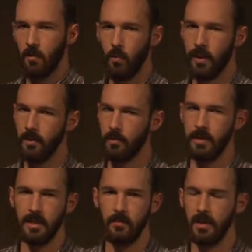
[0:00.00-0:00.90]
we don't
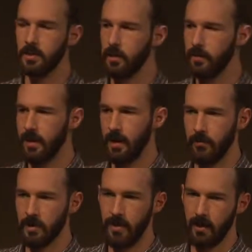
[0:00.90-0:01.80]
need to be streaming that
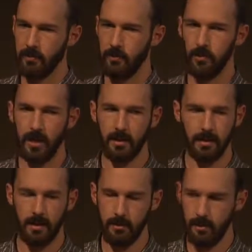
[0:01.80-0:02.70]
image back through Glance
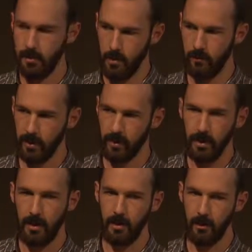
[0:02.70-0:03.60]
into Nova.
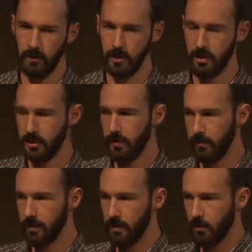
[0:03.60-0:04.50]
And Nova should just be
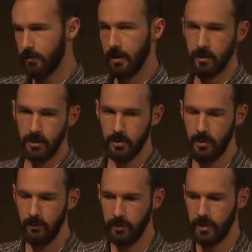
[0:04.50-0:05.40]
able to go directly to
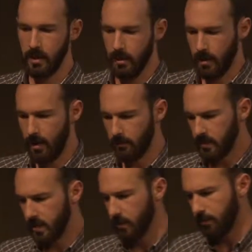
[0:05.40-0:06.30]
Swift. Um,
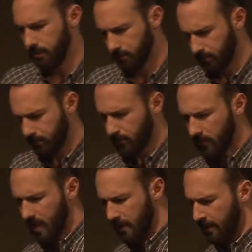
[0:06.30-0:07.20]
so
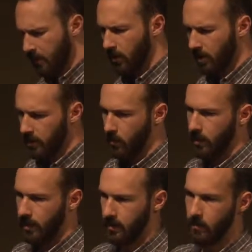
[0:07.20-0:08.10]
I think we're going to be
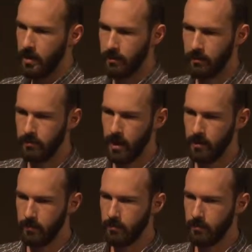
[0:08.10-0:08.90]
working with um,